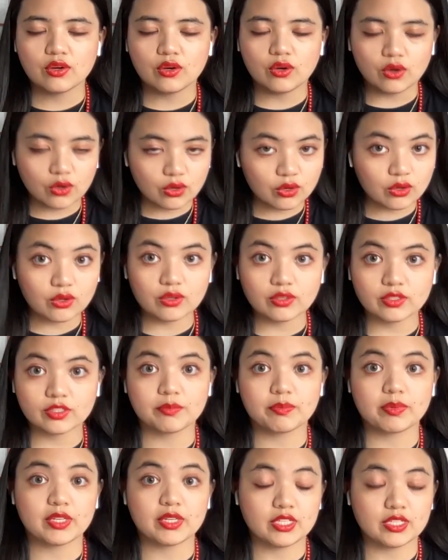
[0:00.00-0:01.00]
all
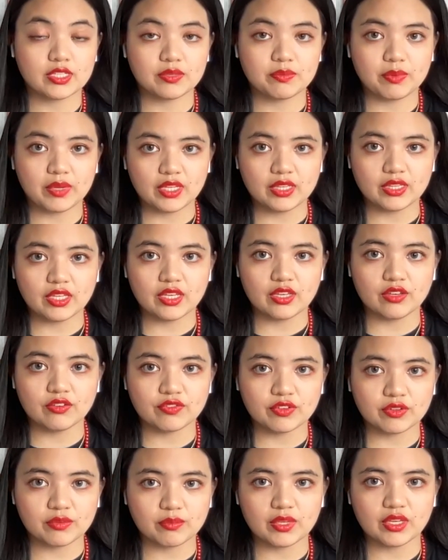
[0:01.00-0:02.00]
the participating
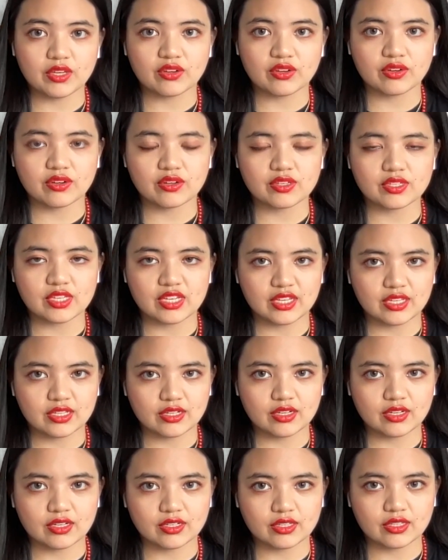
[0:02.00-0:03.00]
filmmakers
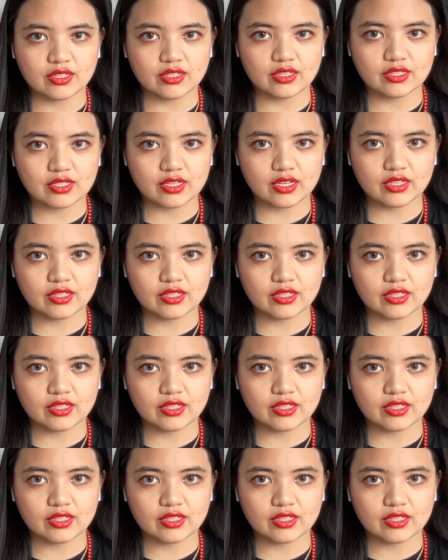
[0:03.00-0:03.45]
and artists